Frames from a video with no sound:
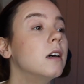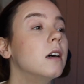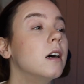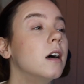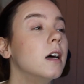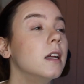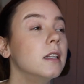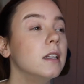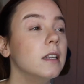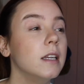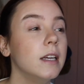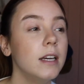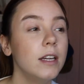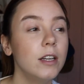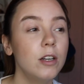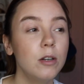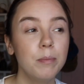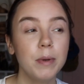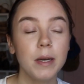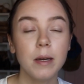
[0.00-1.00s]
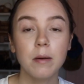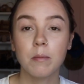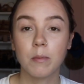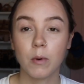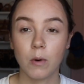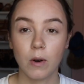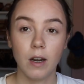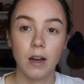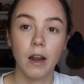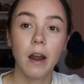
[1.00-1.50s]
a little bit
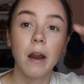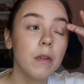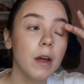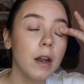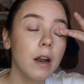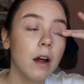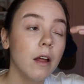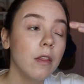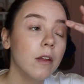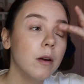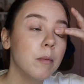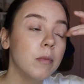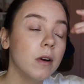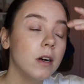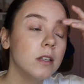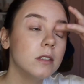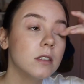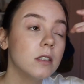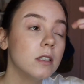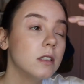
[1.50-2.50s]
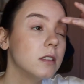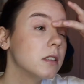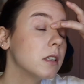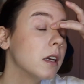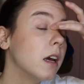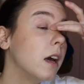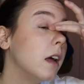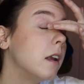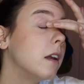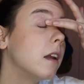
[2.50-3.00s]
more than other bronzers,
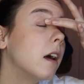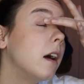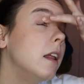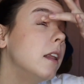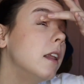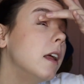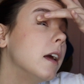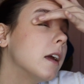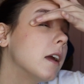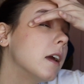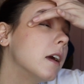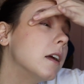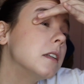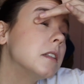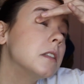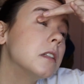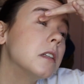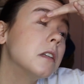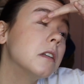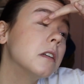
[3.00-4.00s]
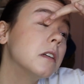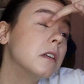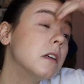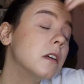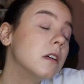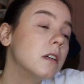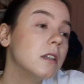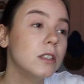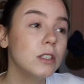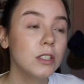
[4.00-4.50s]
and I like it.
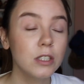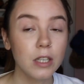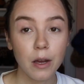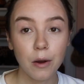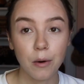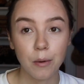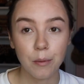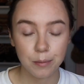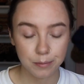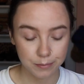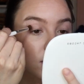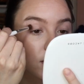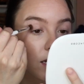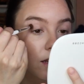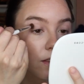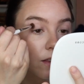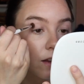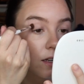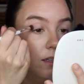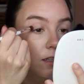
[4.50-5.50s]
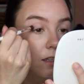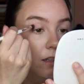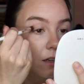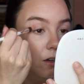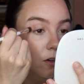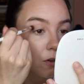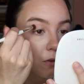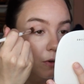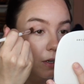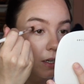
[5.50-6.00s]
So take that into the
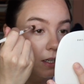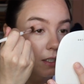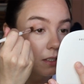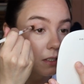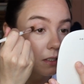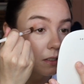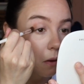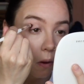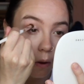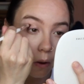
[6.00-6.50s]
crease.